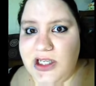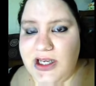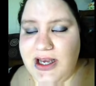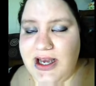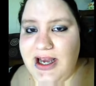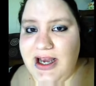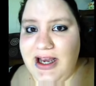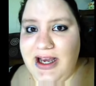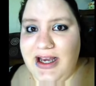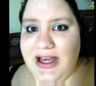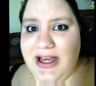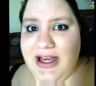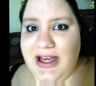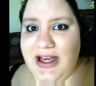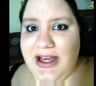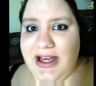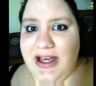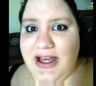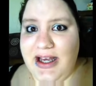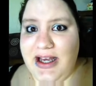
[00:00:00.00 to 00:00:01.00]

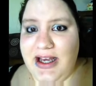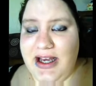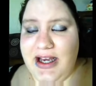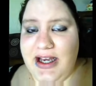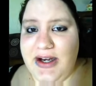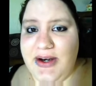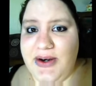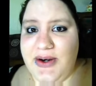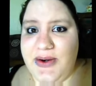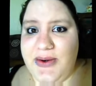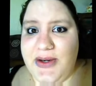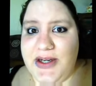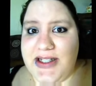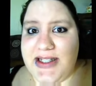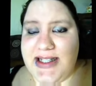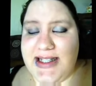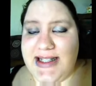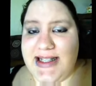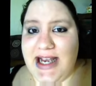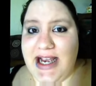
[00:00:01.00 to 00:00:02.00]
I don't know what else
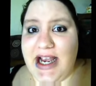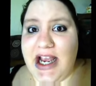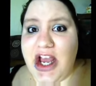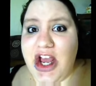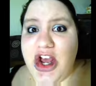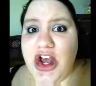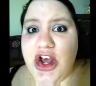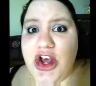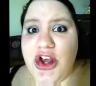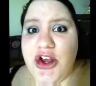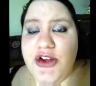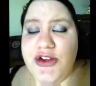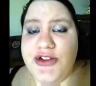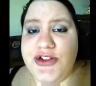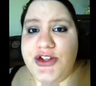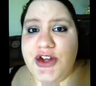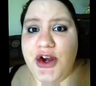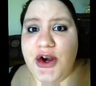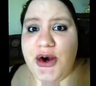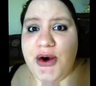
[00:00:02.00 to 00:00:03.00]
to say.
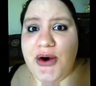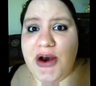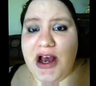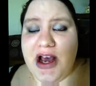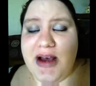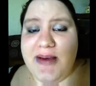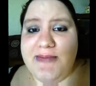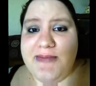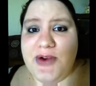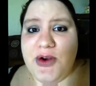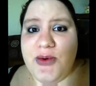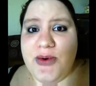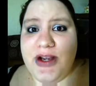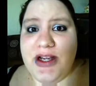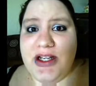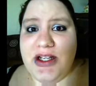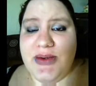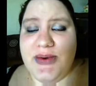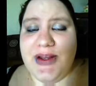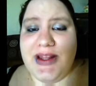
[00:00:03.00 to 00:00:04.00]
So I'm
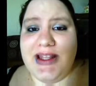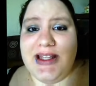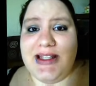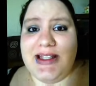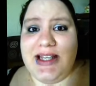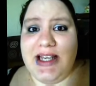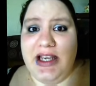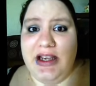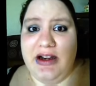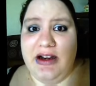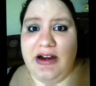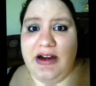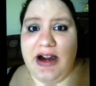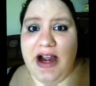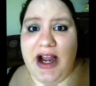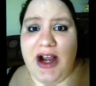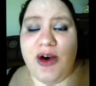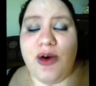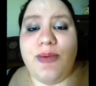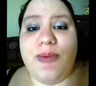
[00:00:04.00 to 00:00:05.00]
going to end this here.
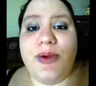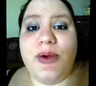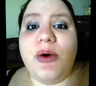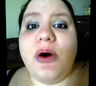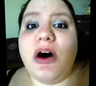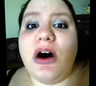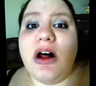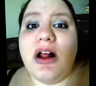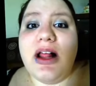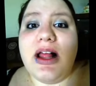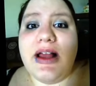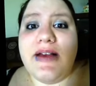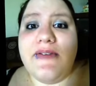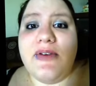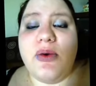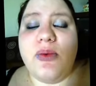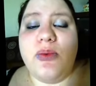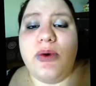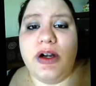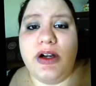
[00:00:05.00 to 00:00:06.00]
I hope you all have a
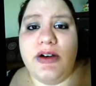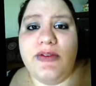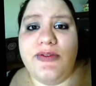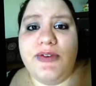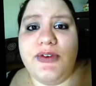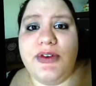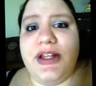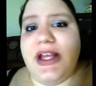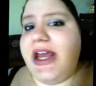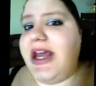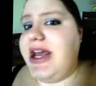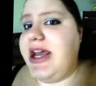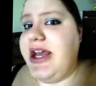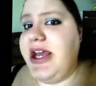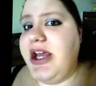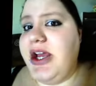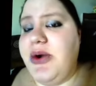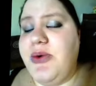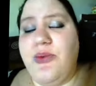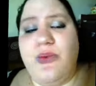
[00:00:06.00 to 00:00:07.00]
wonderful
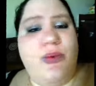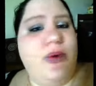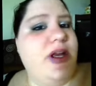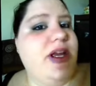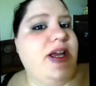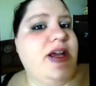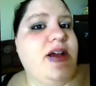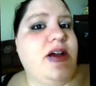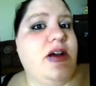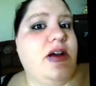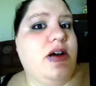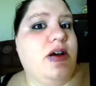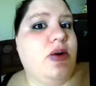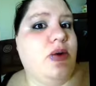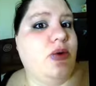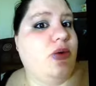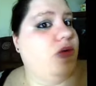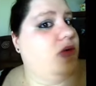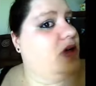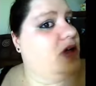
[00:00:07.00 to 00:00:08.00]
day, week,
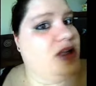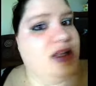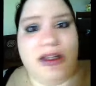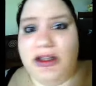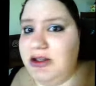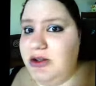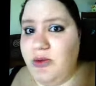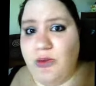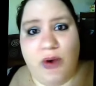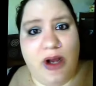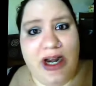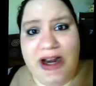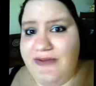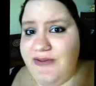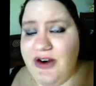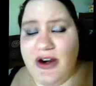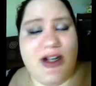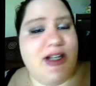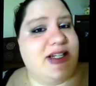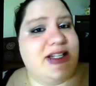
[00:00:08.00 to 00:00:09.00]

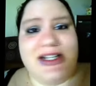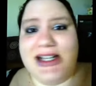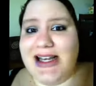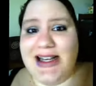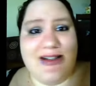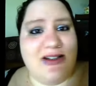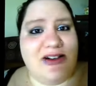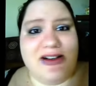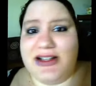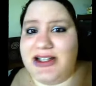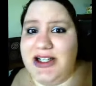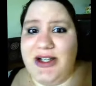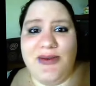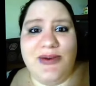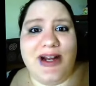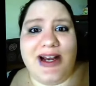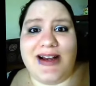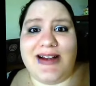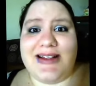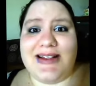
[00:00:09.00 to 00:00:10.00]
whatever, until I talk to you
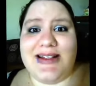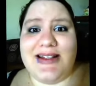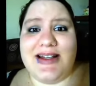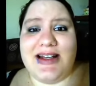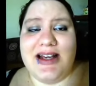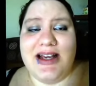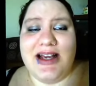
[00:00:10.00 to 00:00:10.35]
next.